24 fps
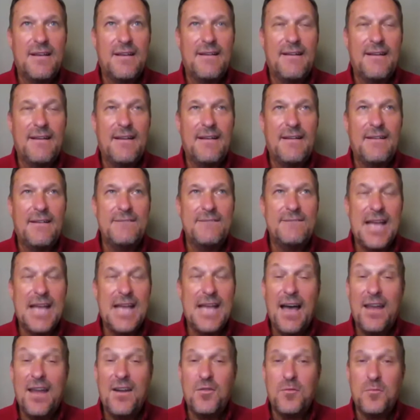
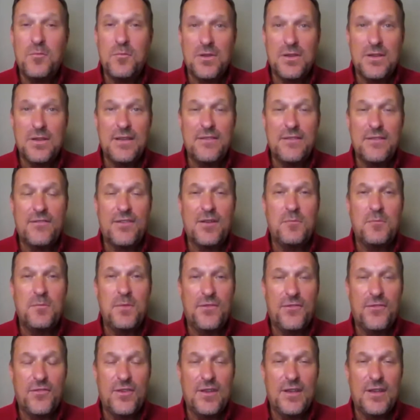I don't believe can be
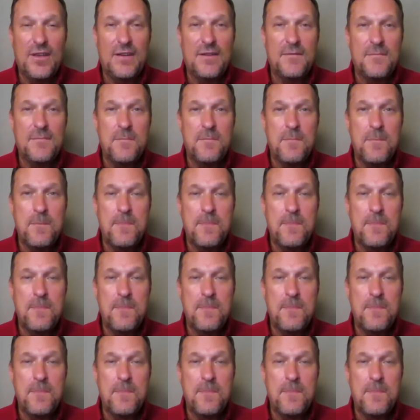sin.